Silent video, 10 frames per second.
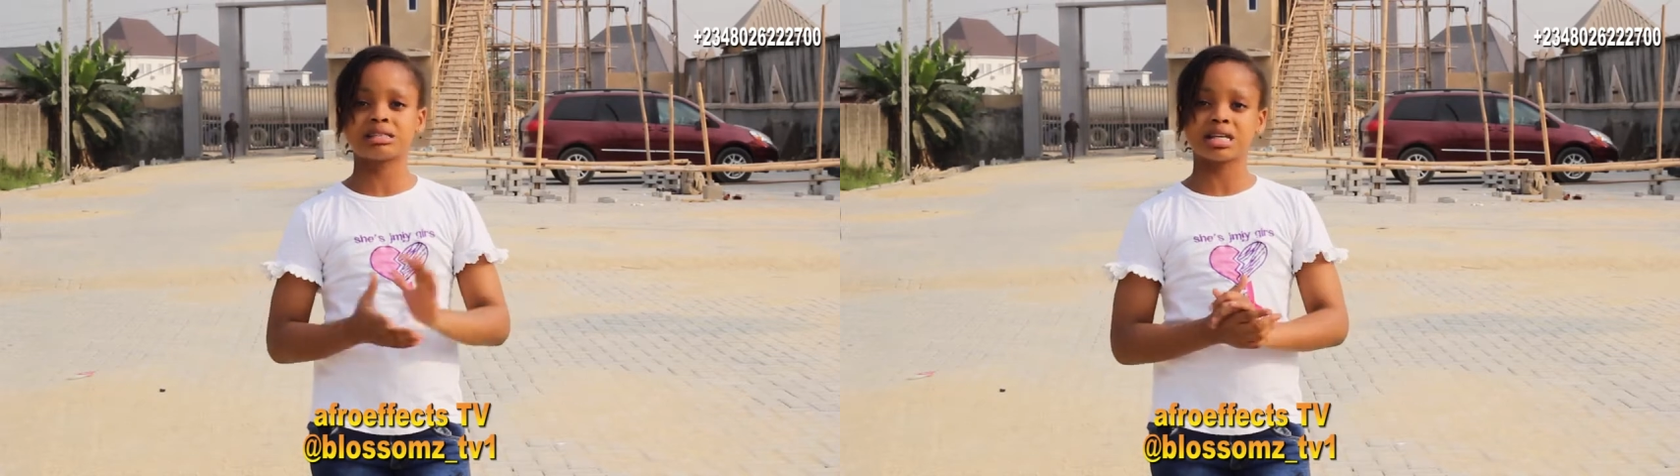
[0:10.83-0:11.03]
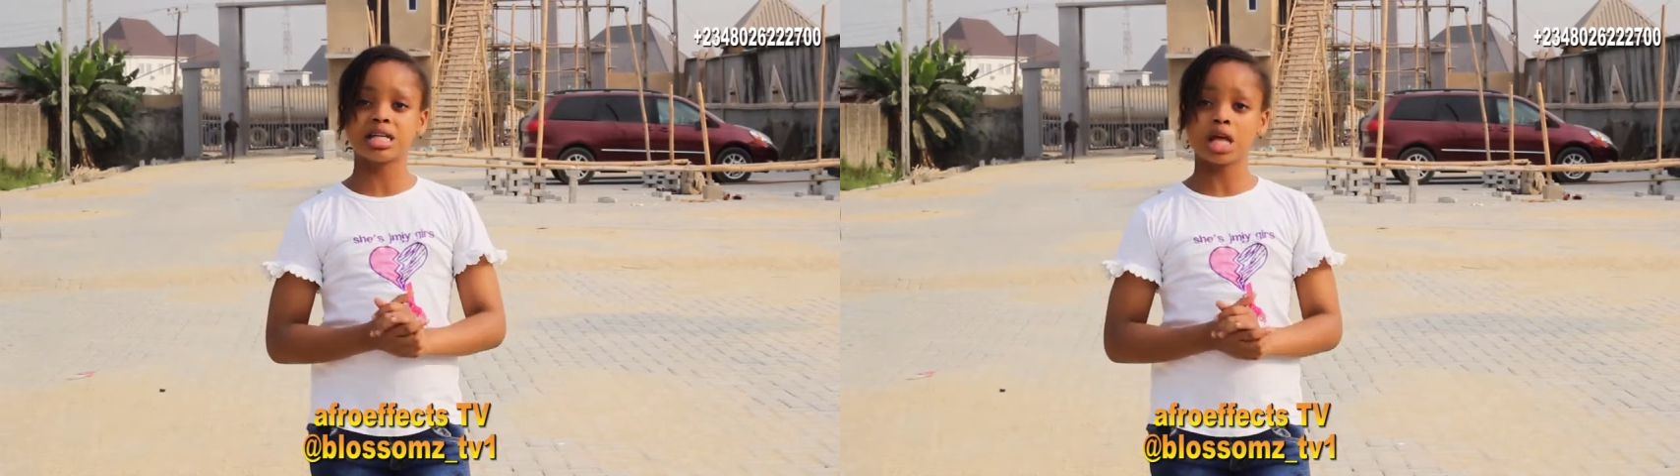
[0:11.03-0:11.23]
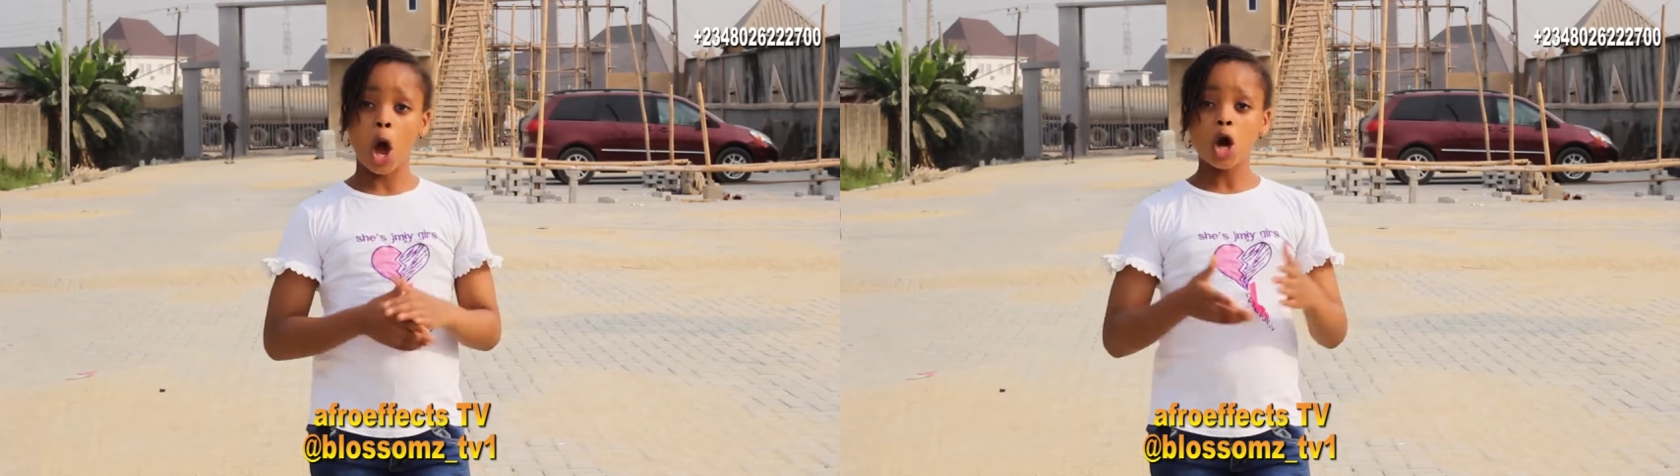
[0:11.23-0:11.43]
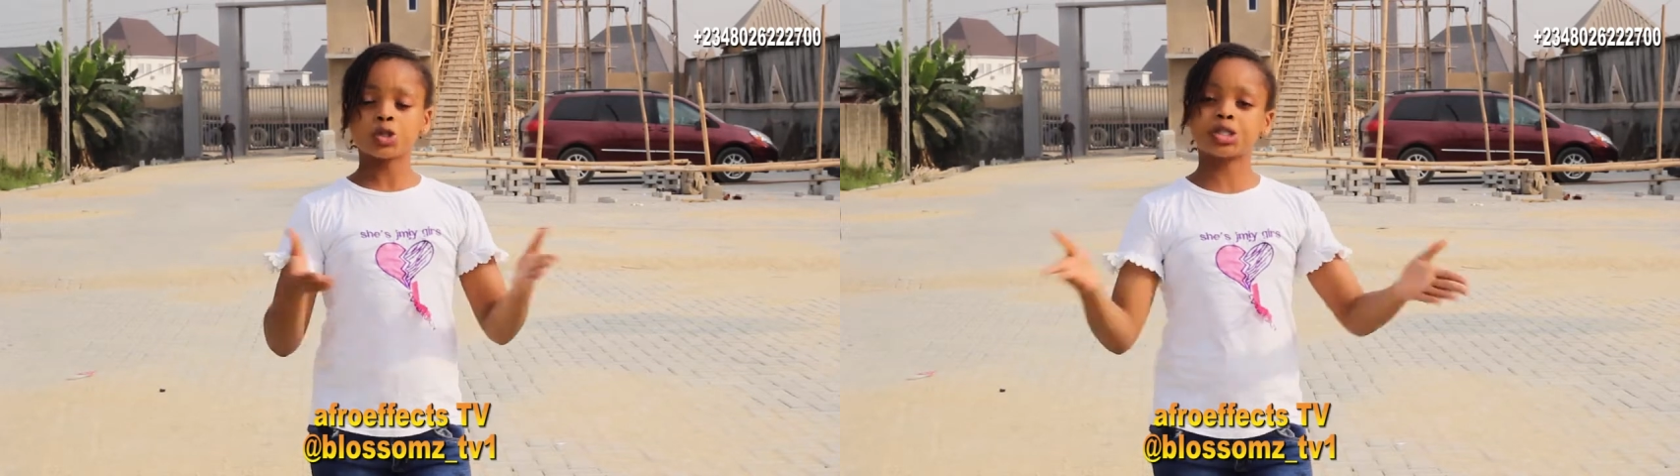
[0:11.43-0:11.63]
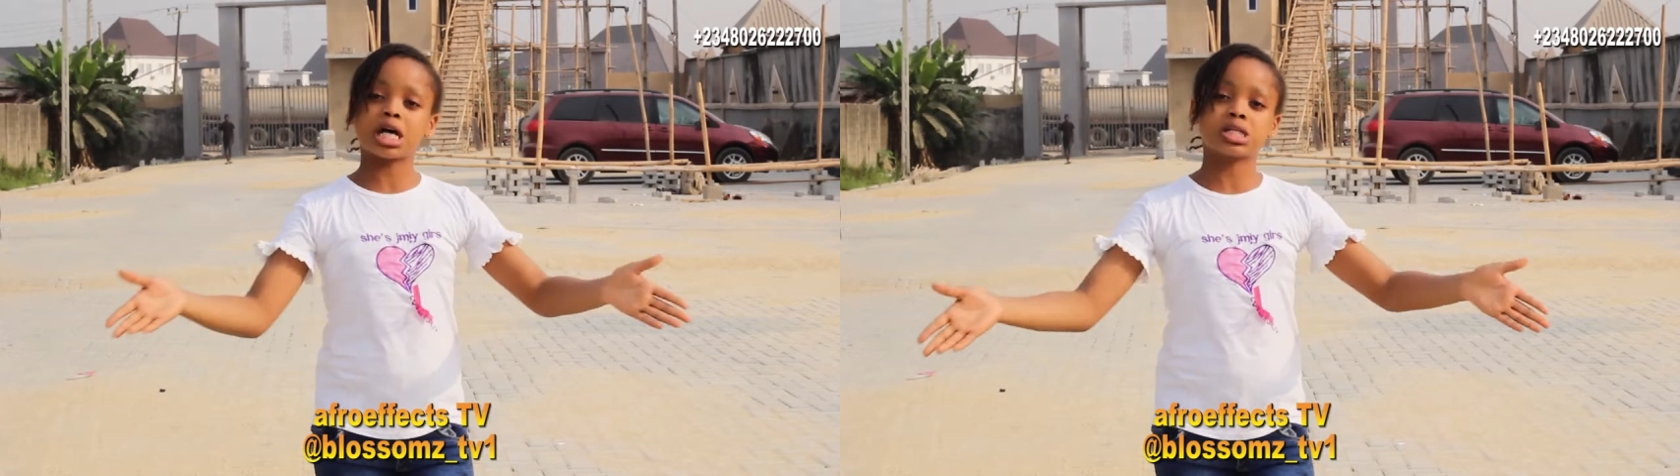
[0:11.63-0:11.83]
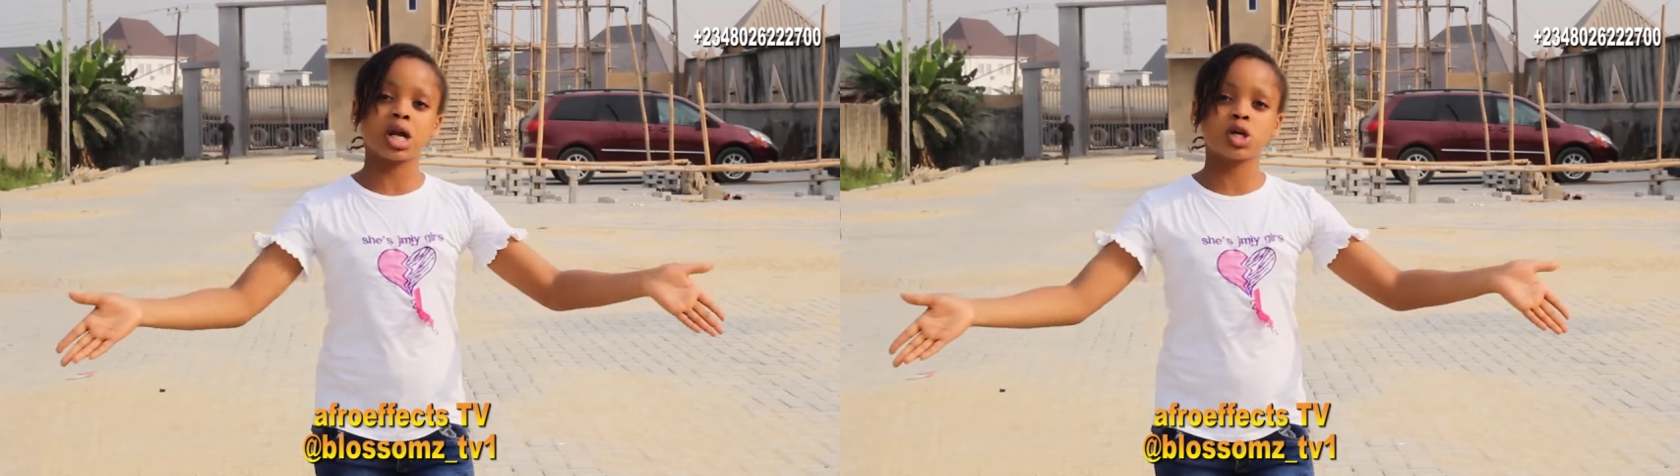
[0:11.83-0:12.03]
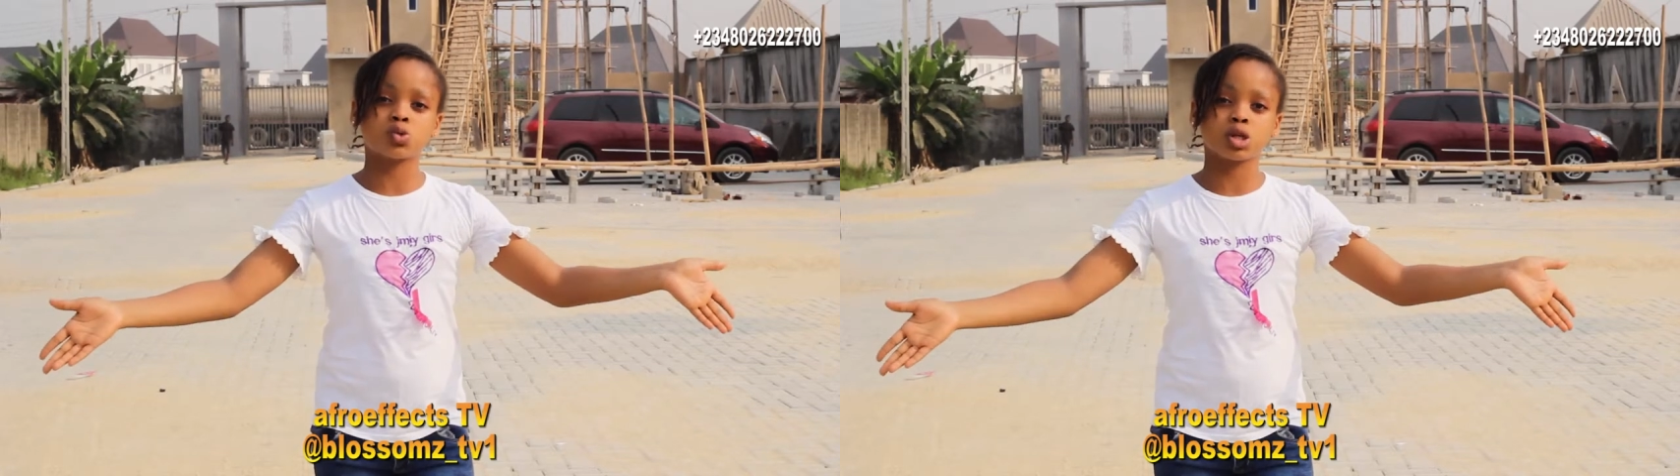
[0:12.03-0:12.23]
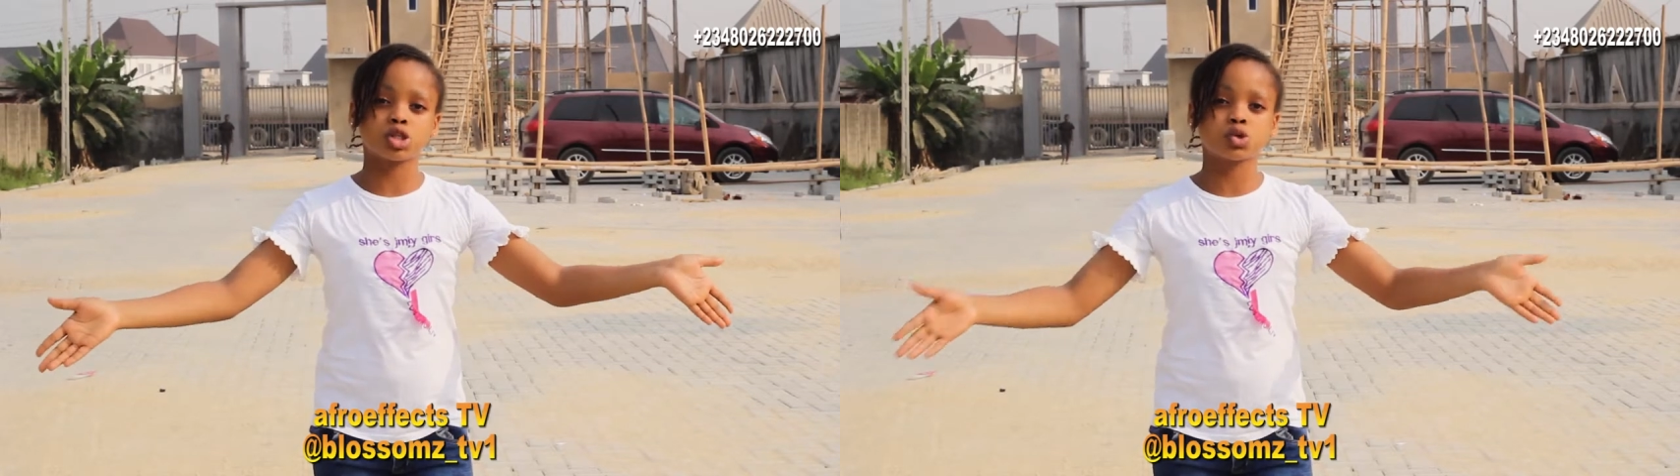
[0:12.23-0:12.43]
saying
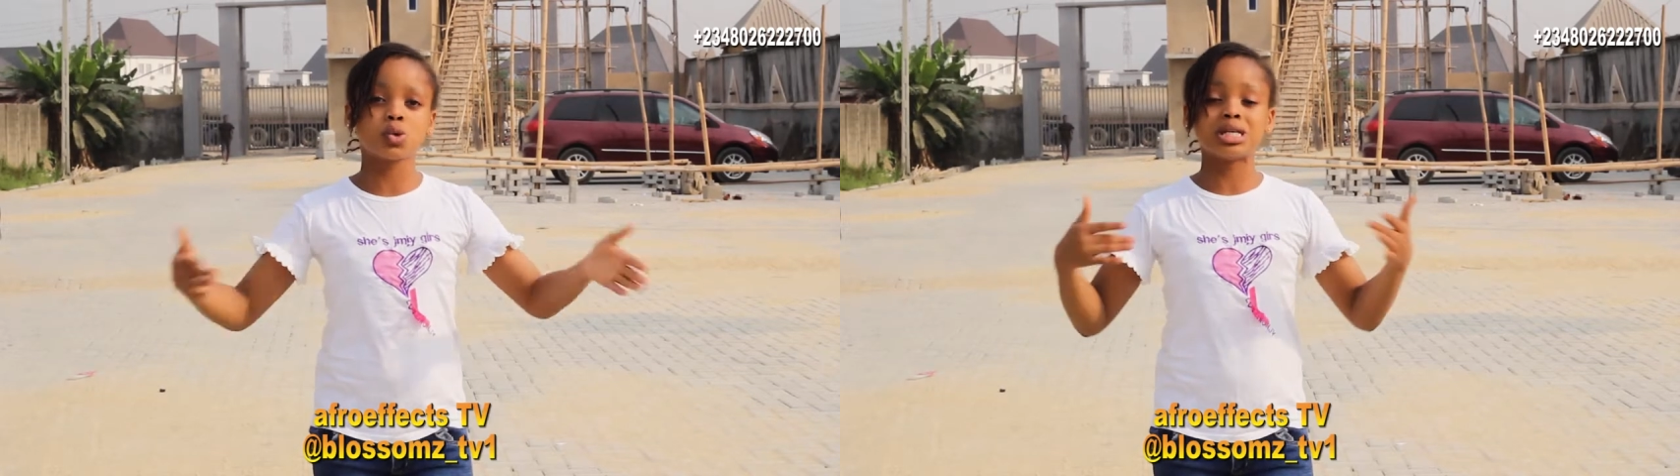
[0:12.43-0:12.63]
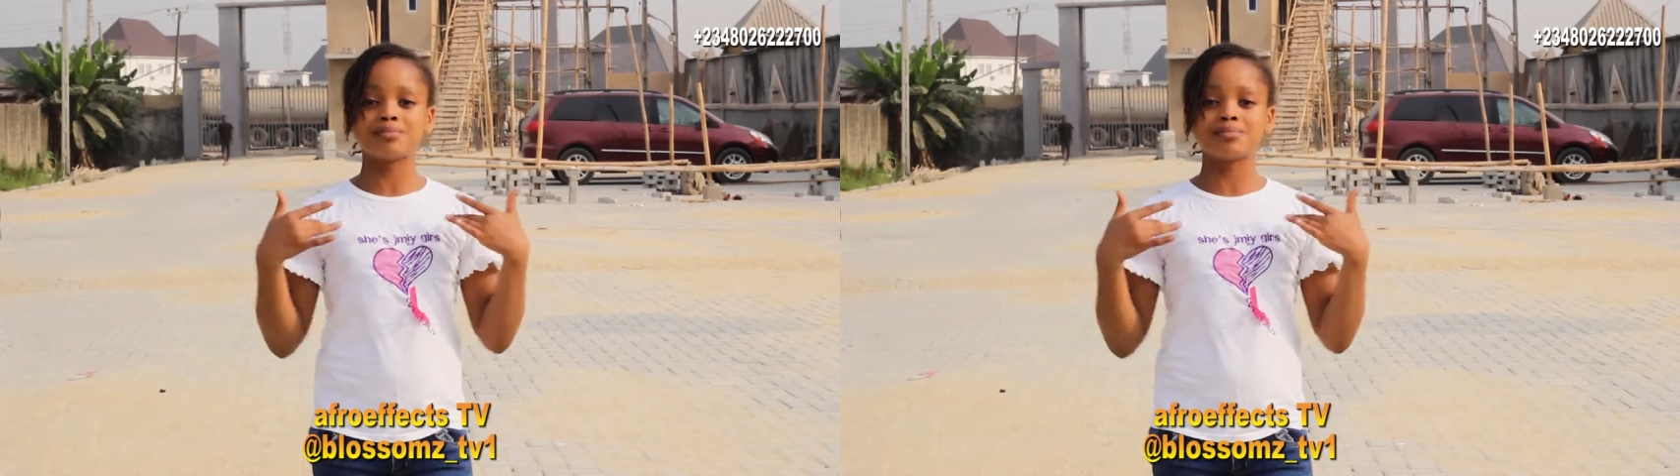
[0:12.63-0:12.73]
2022